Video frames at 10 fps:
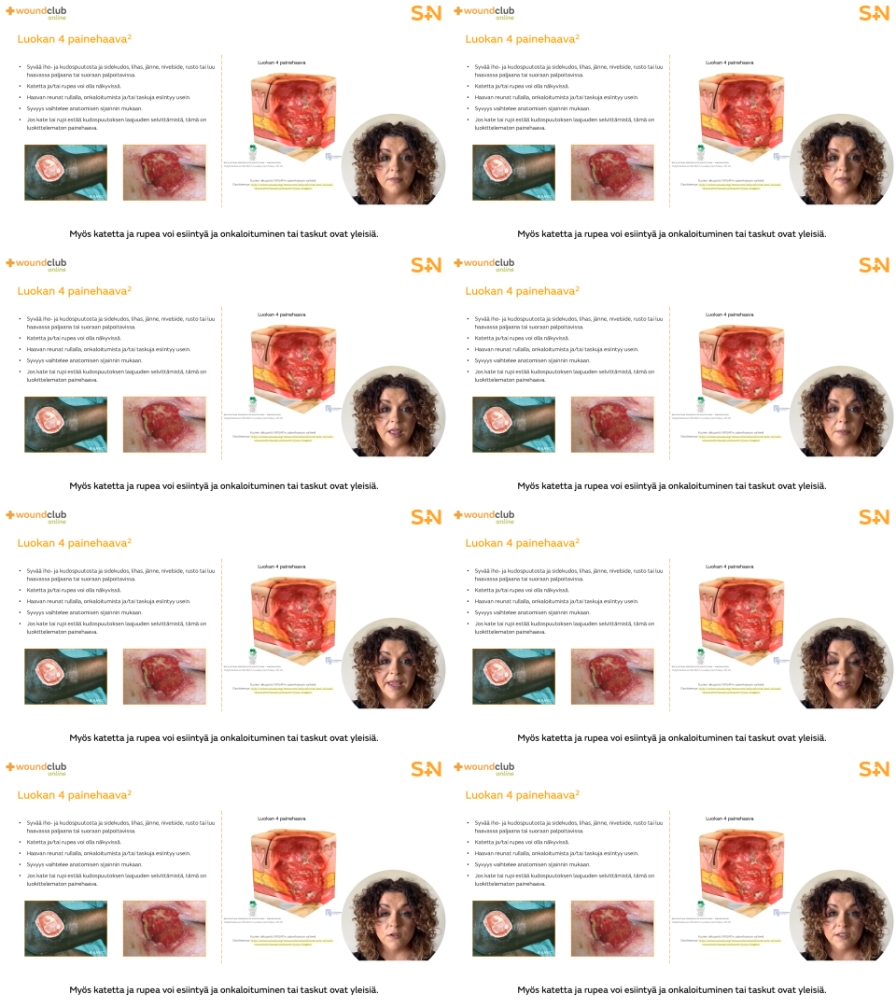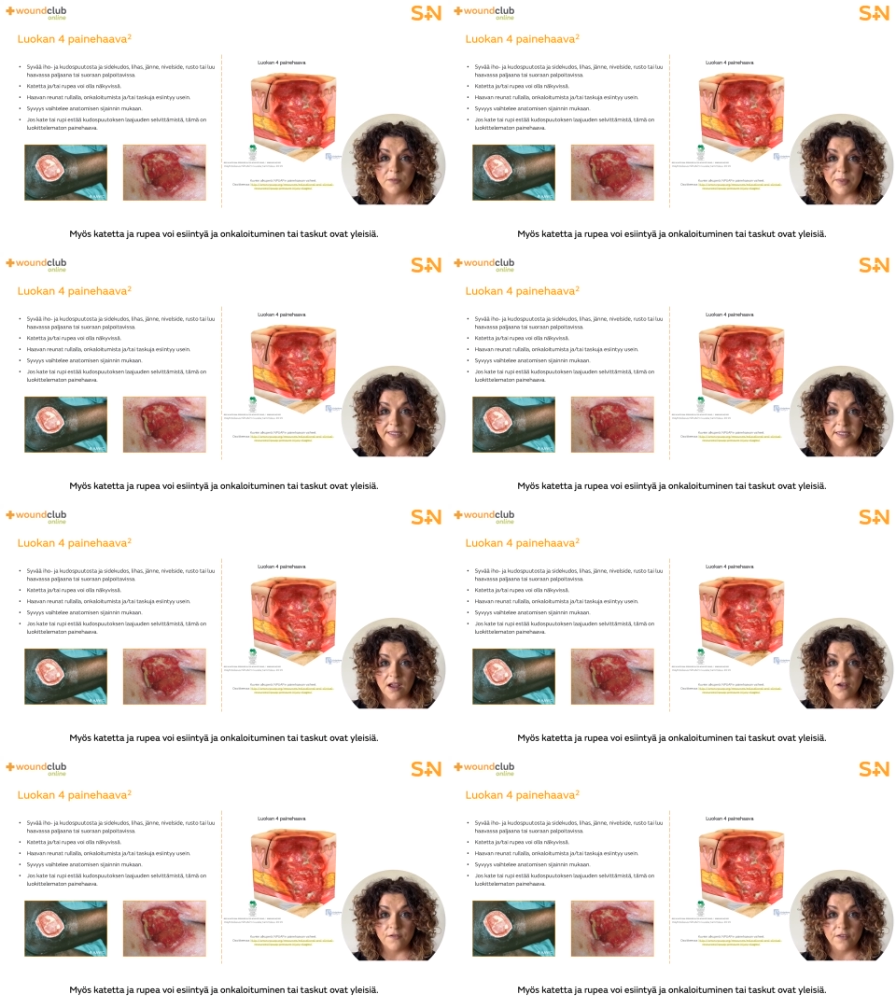There may also be
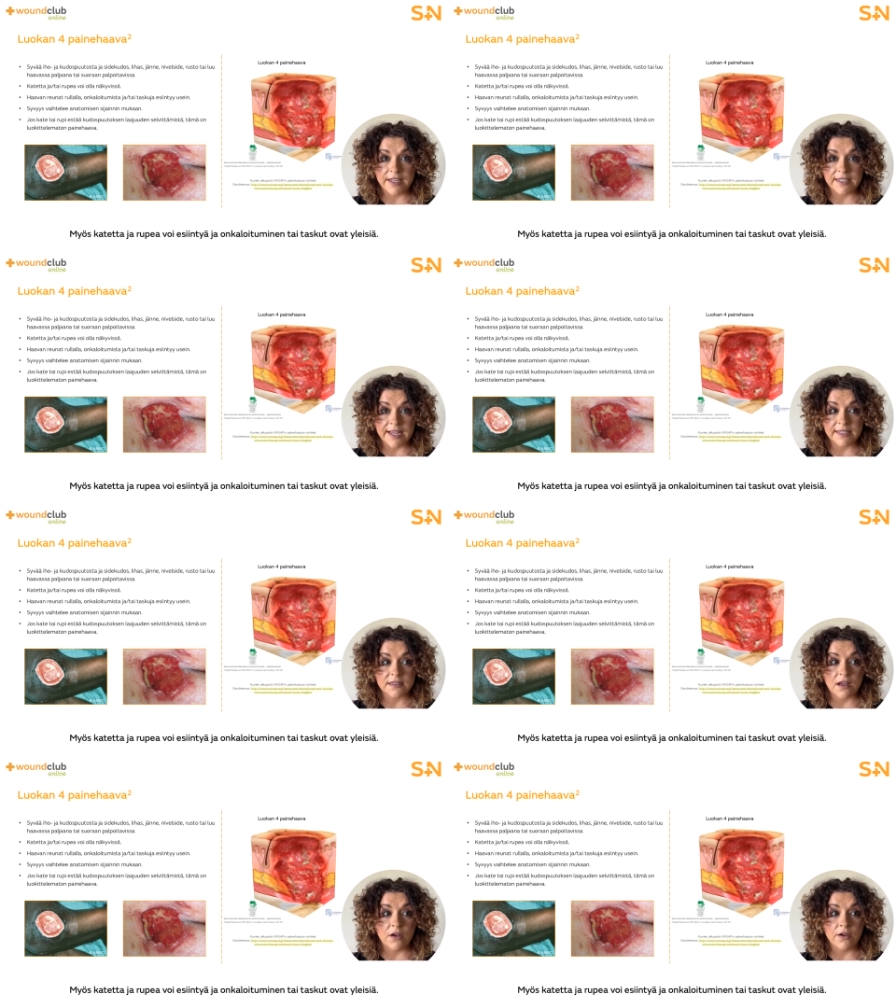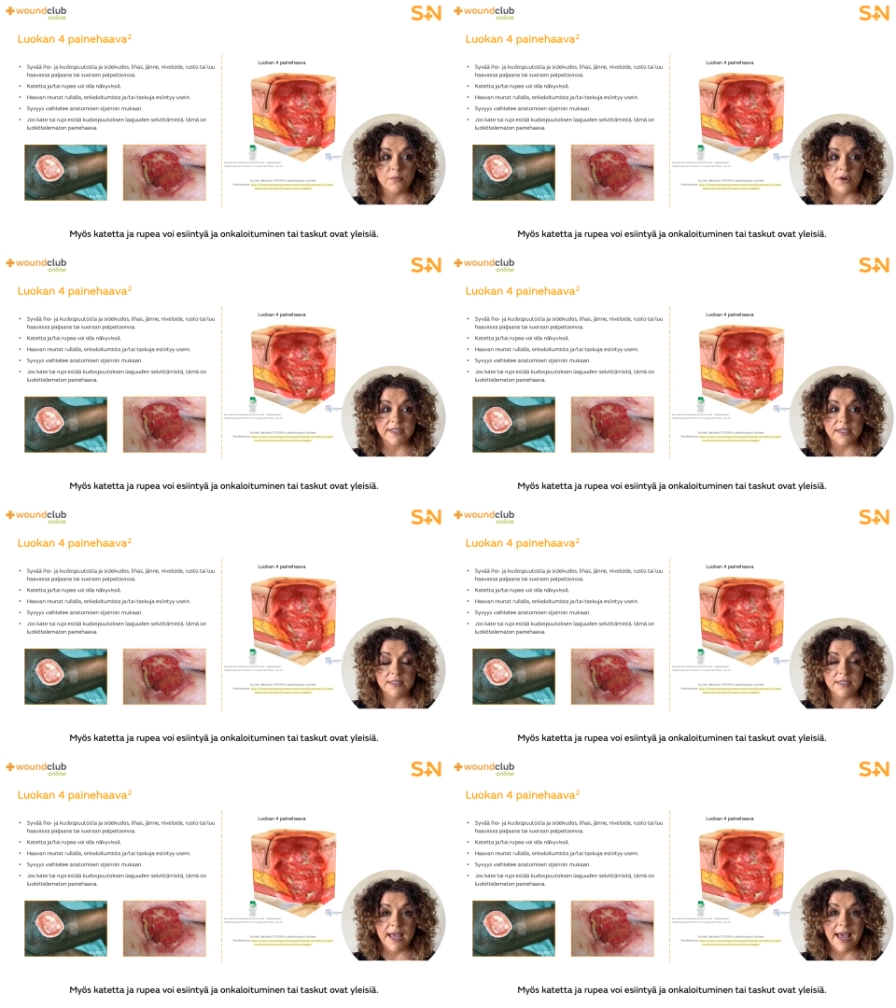slough and eschar
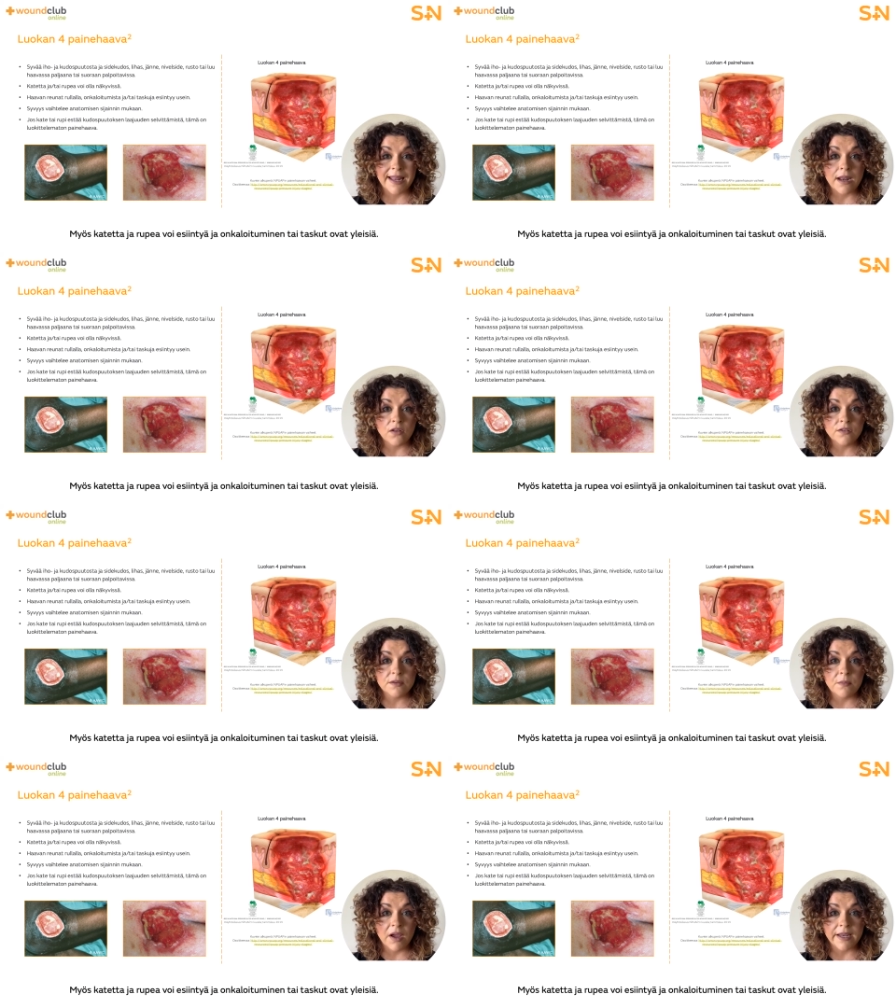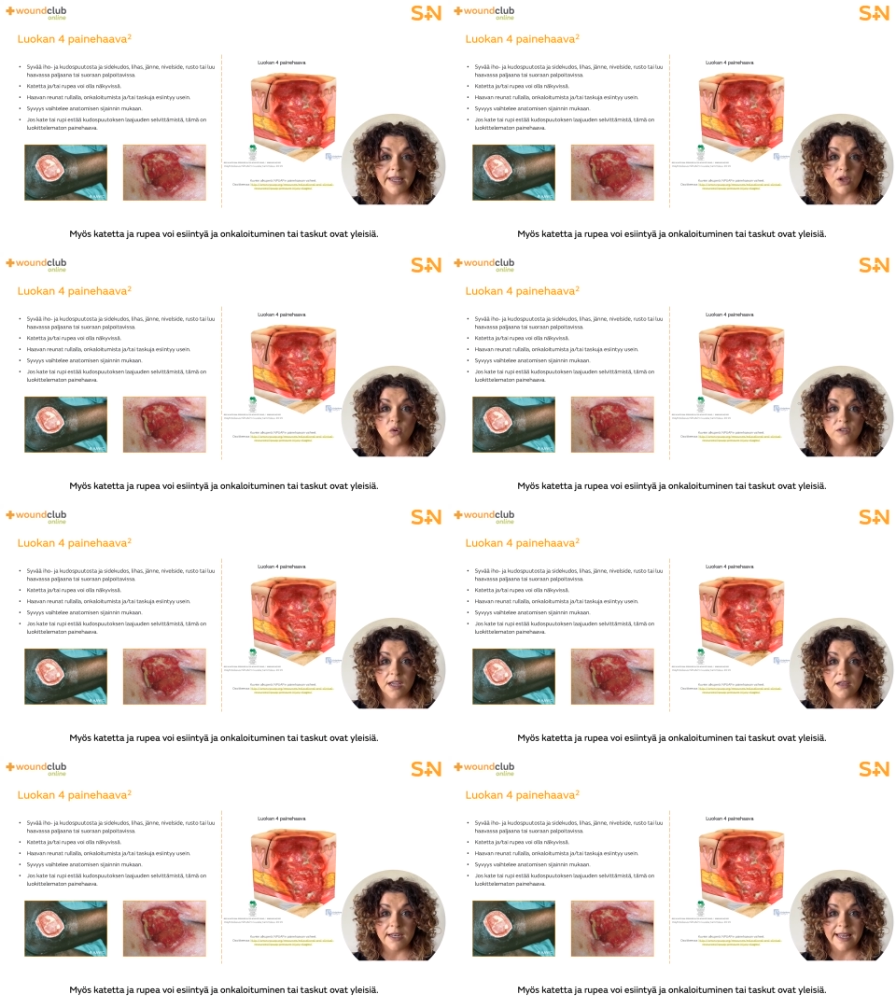present, and undermining or
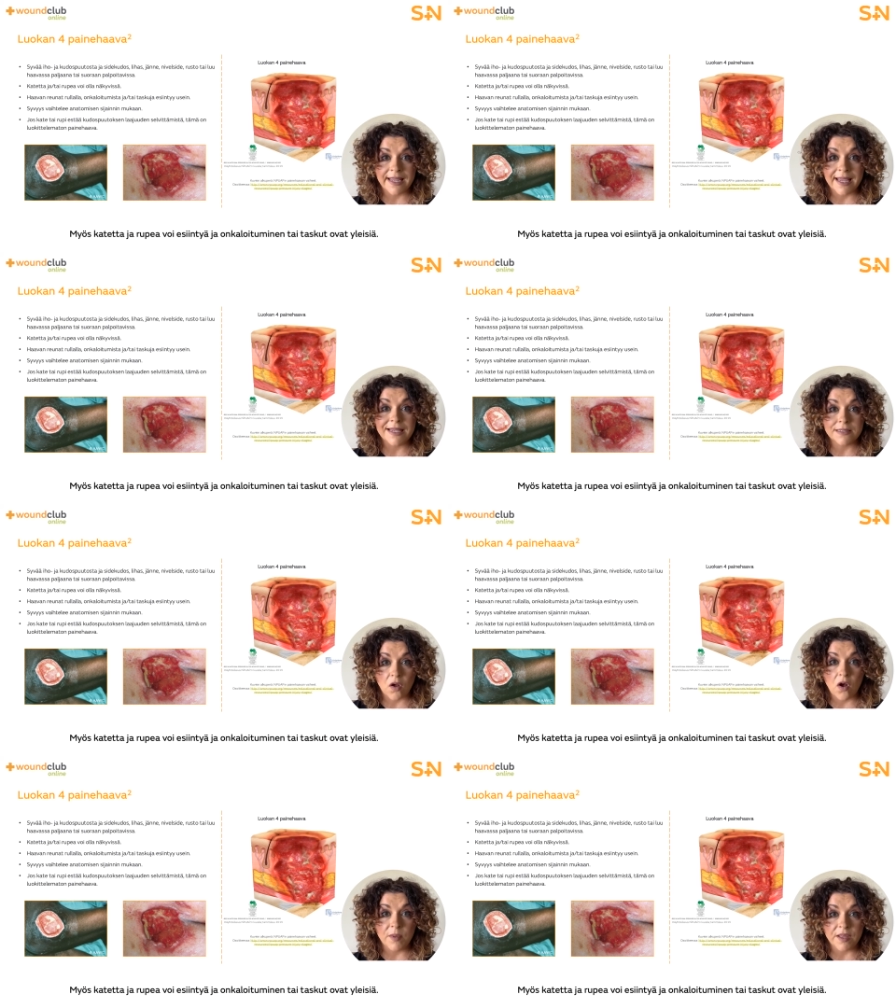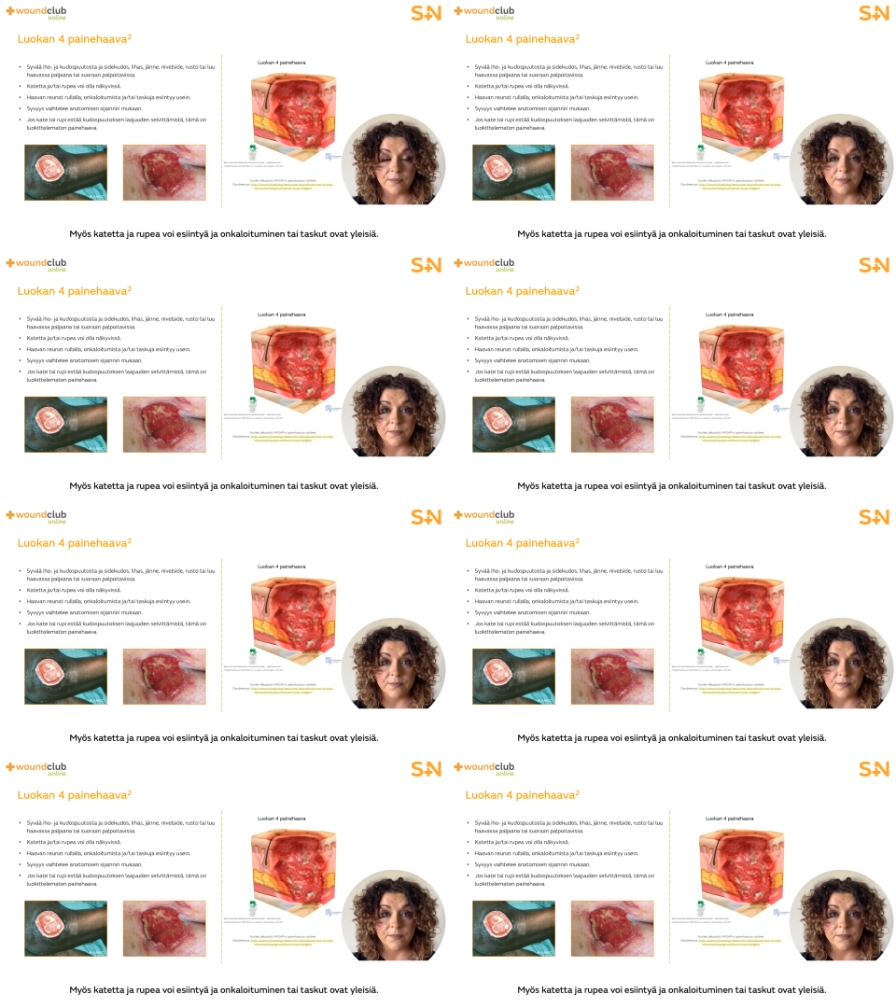tunnelling is common.